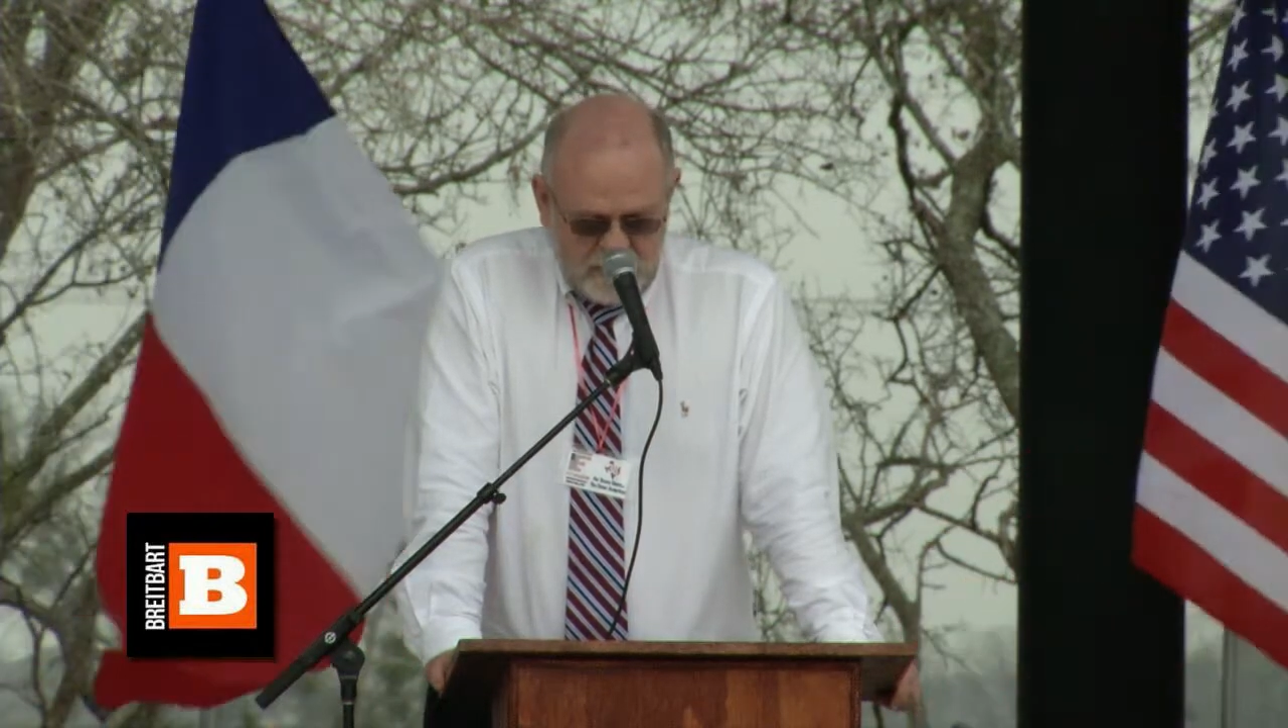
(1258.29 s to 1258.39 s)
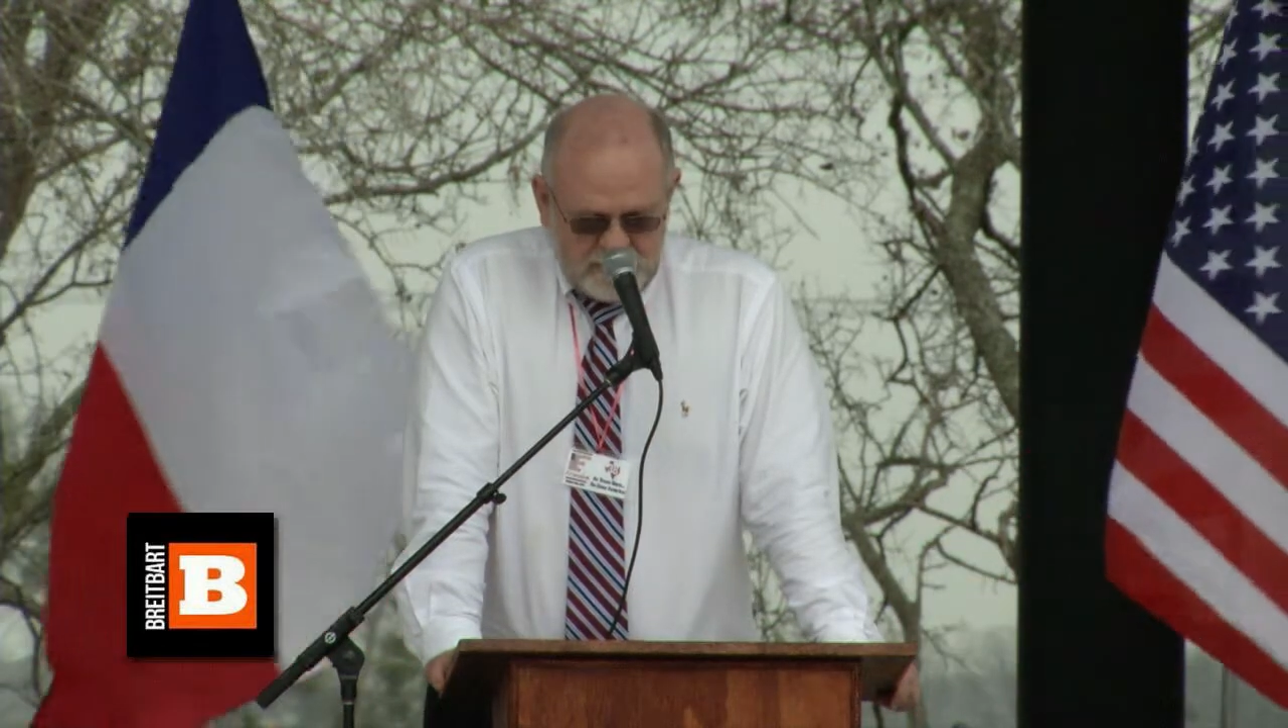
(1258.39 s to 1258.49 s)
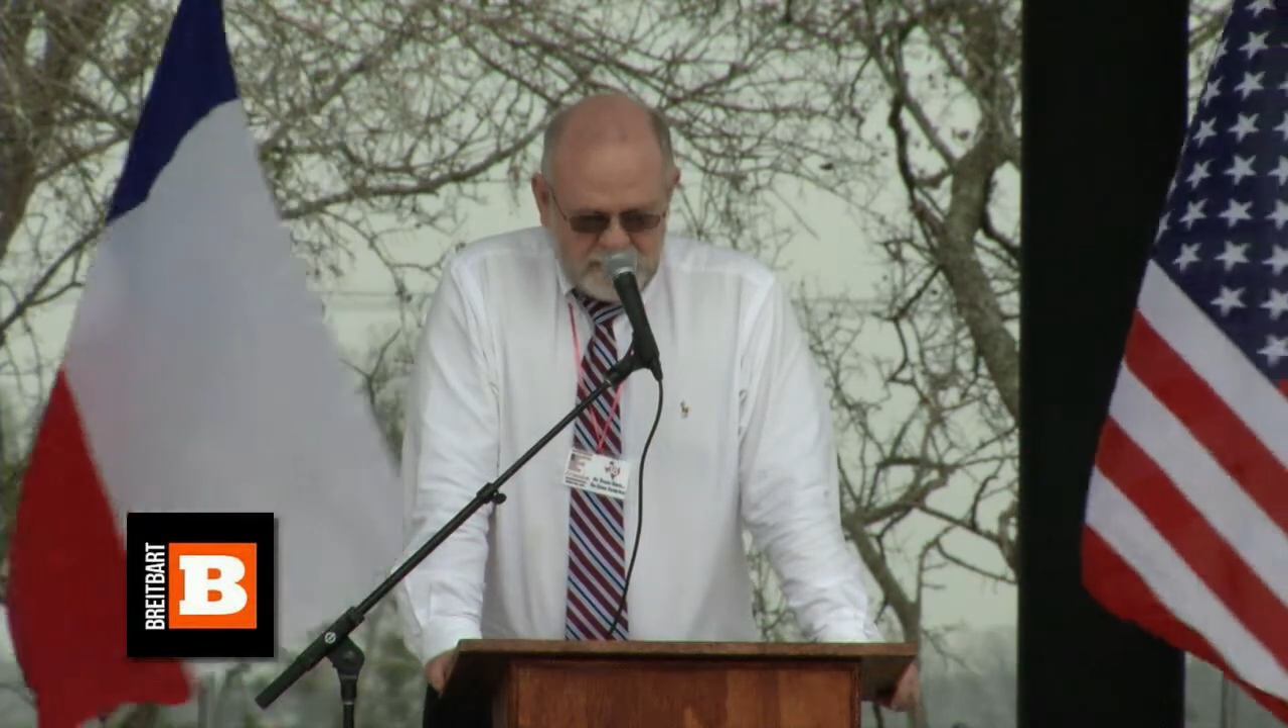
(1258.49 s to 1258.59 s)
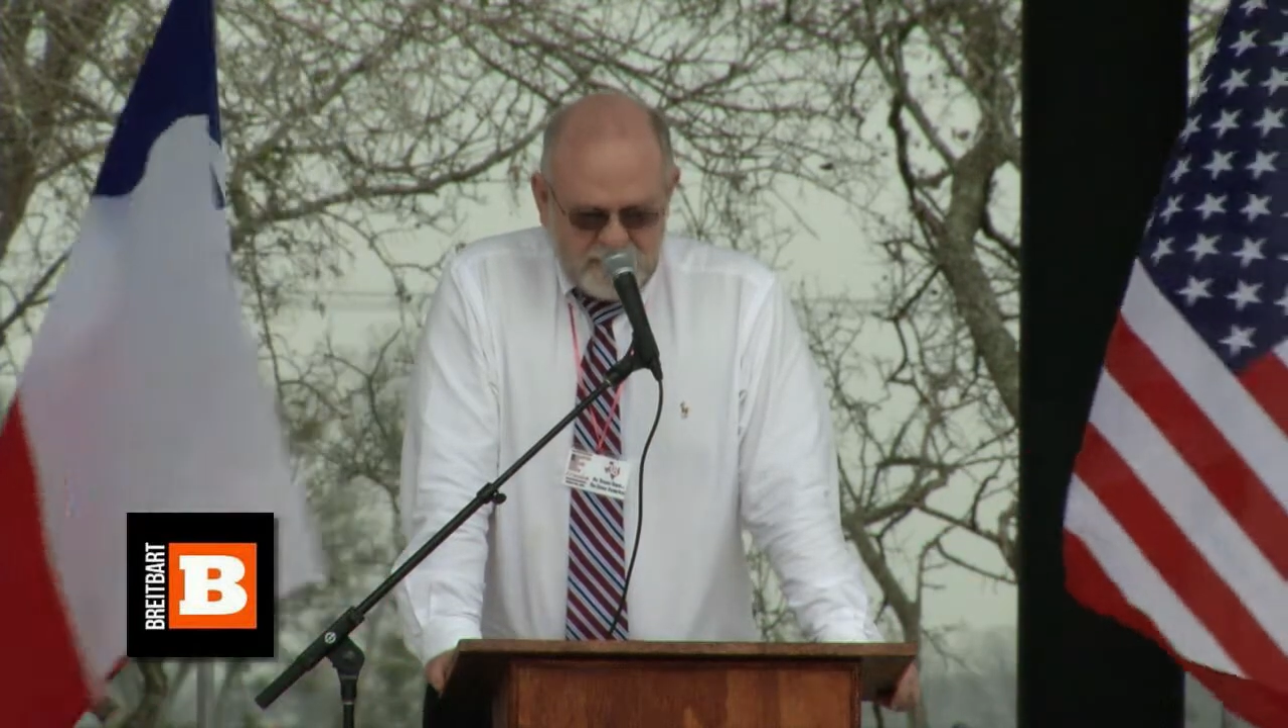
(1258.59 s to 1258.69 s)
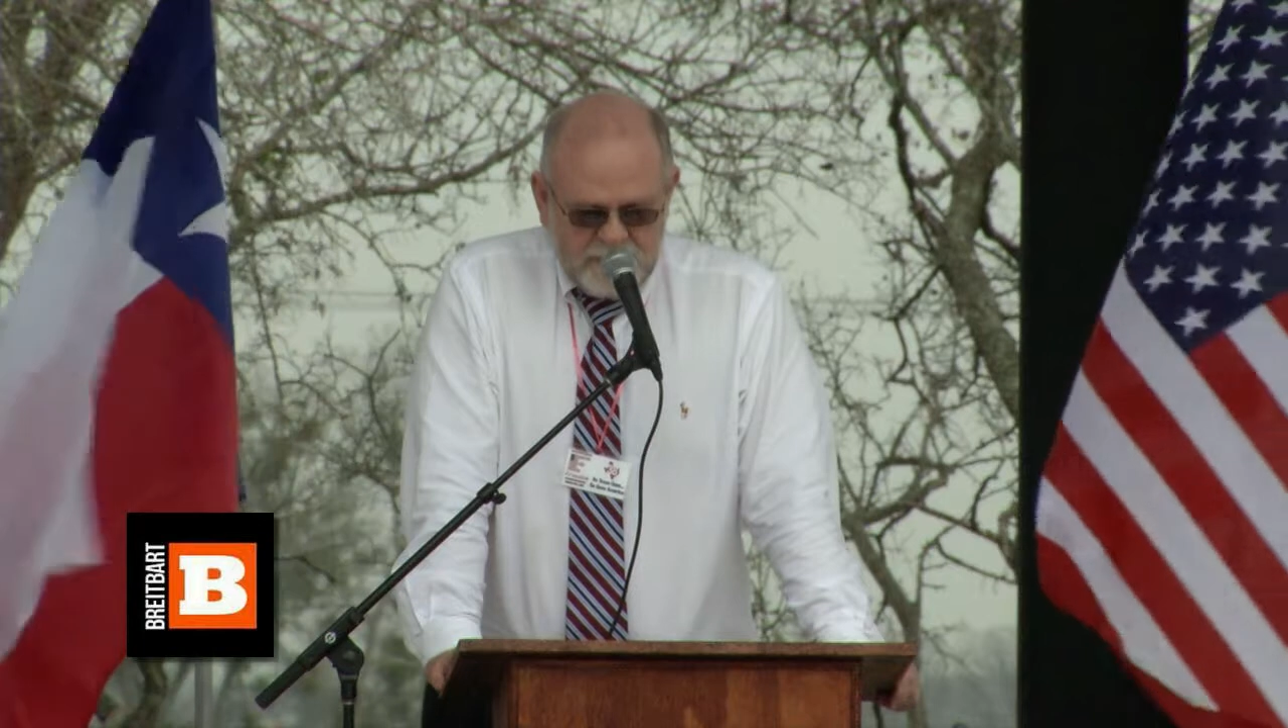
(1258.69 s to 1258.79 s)

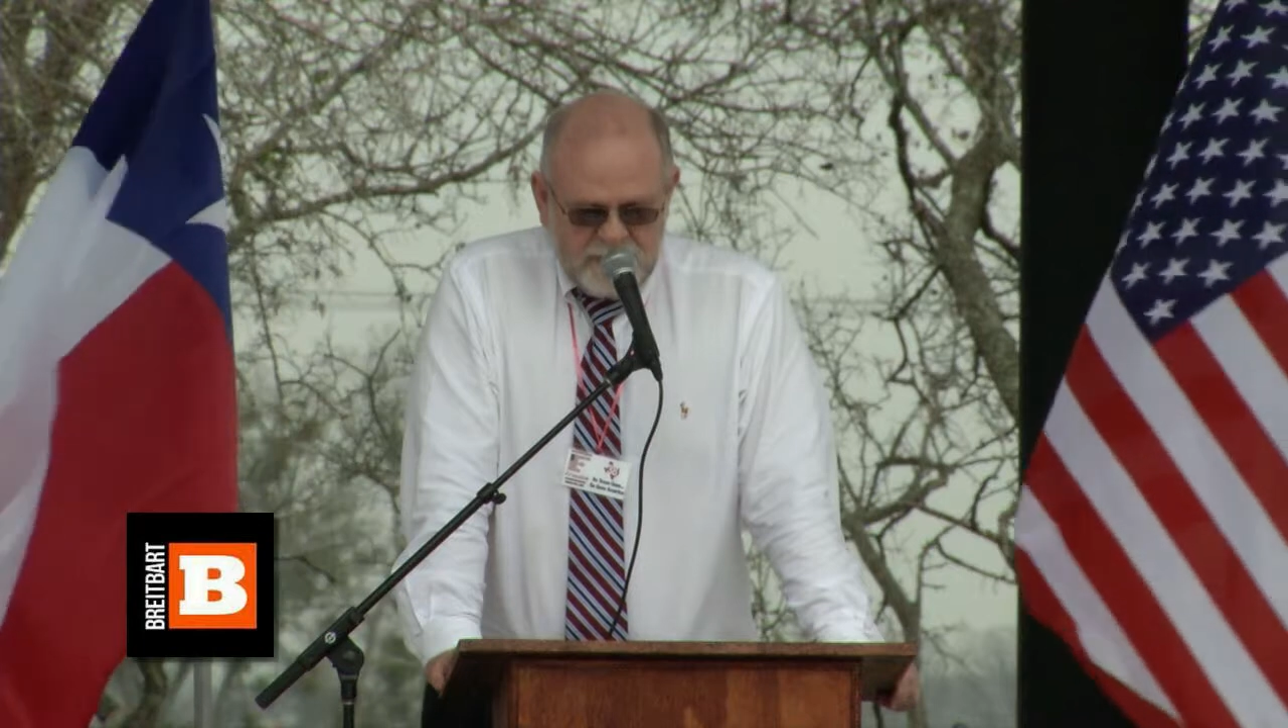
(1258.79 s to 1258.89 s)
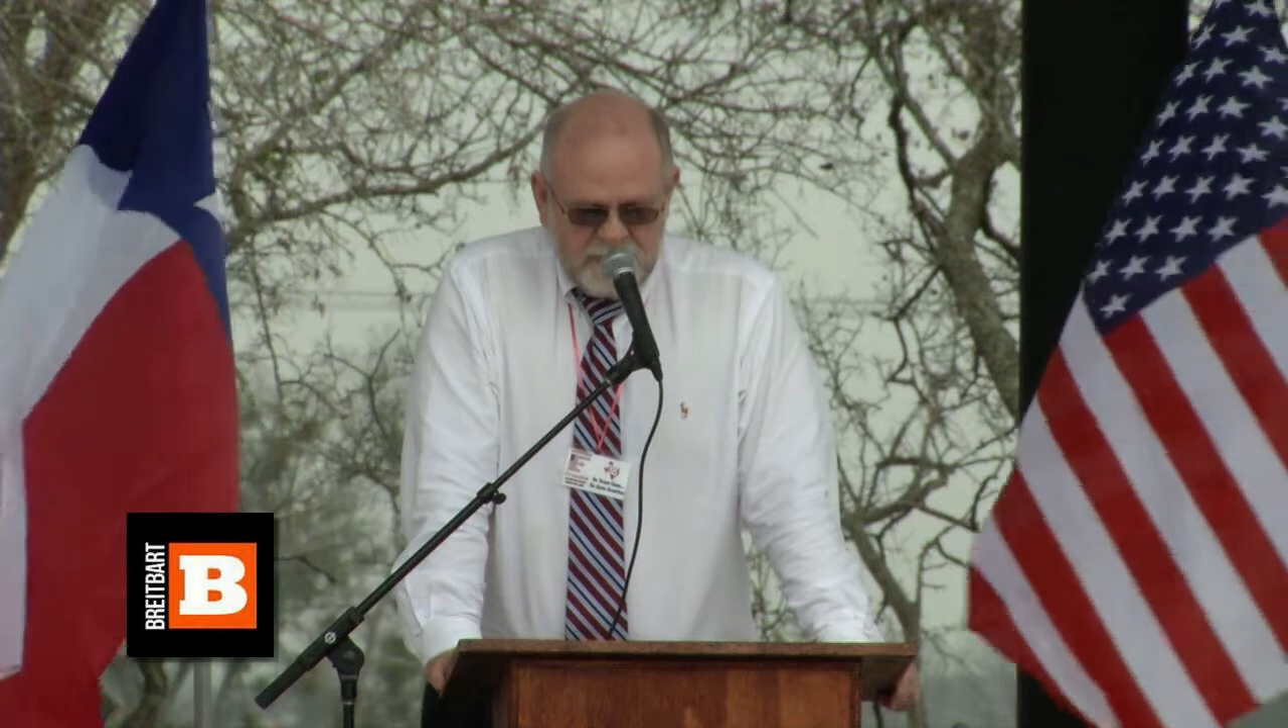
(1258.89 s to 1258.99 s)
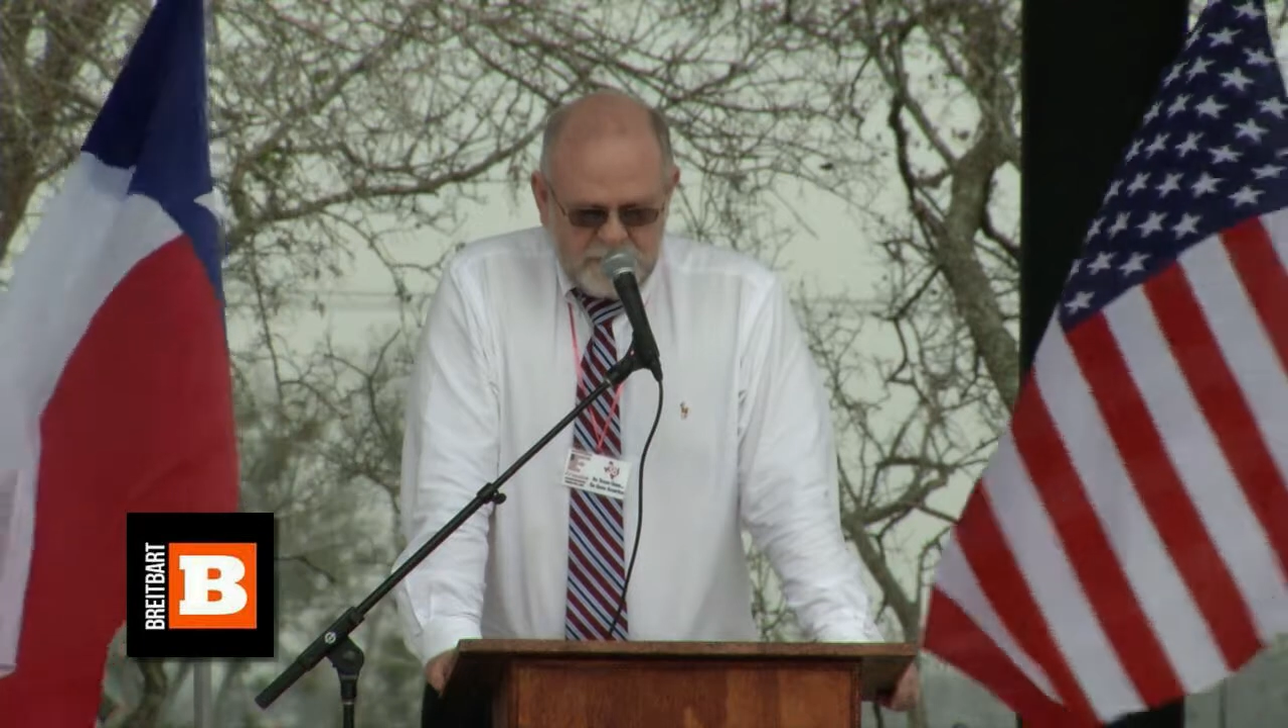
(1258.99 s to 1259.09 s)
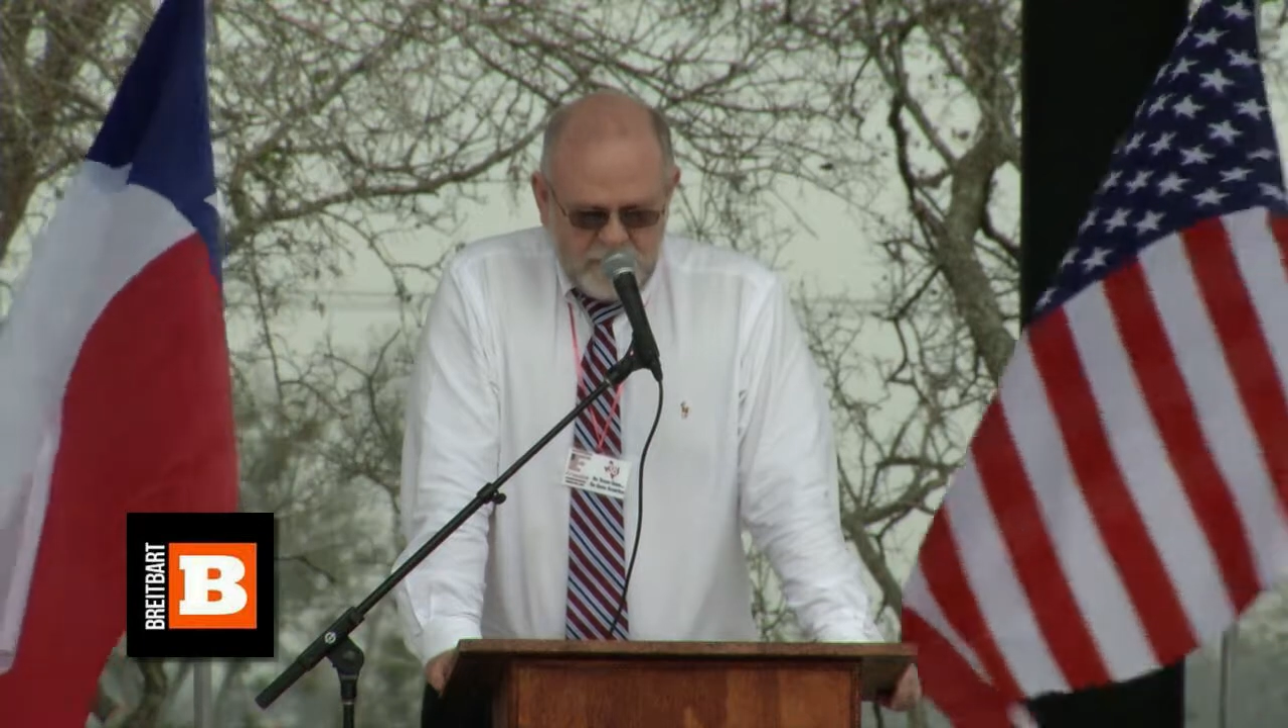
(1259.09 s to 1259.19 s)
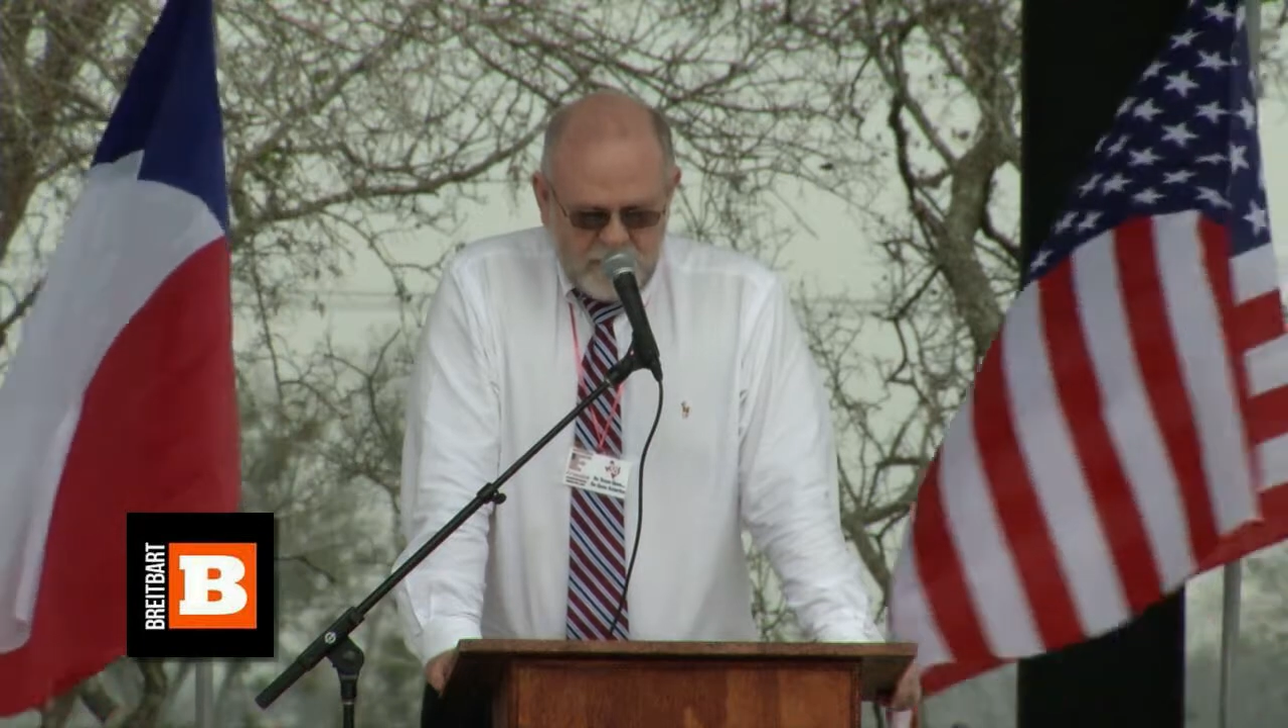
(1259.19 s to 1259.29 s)
Centuries
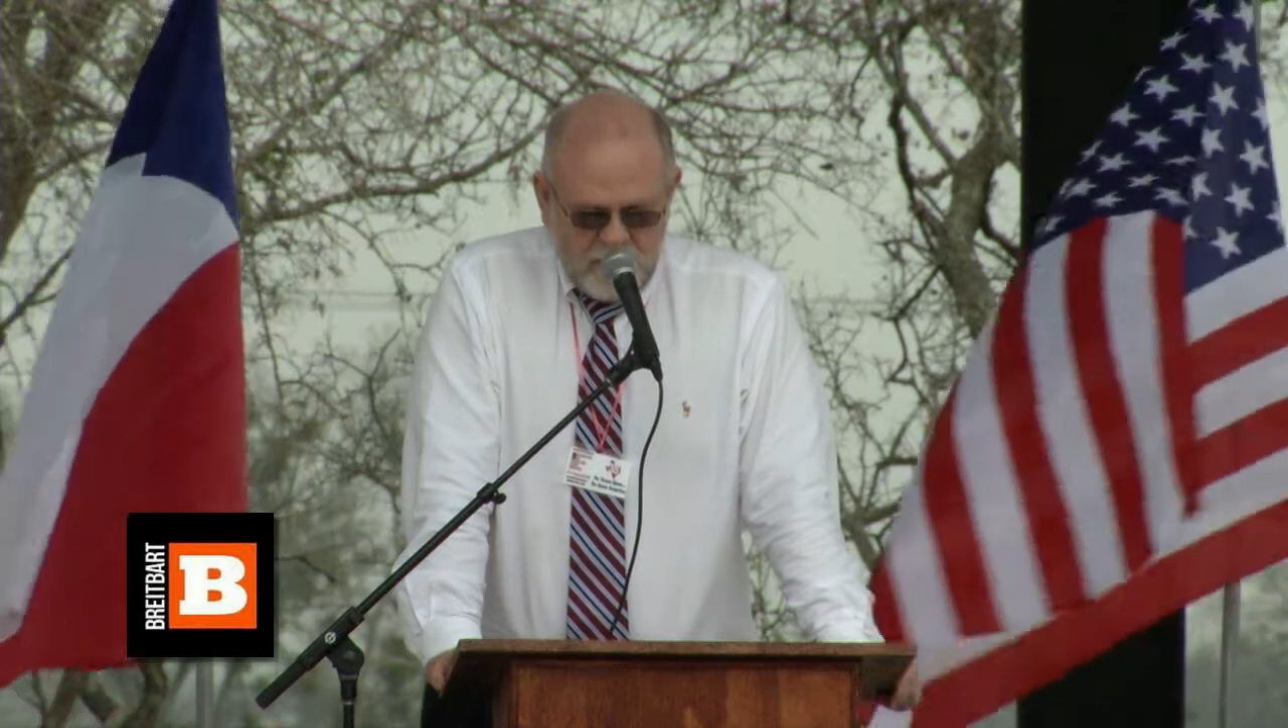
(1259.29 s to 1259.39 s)
from now,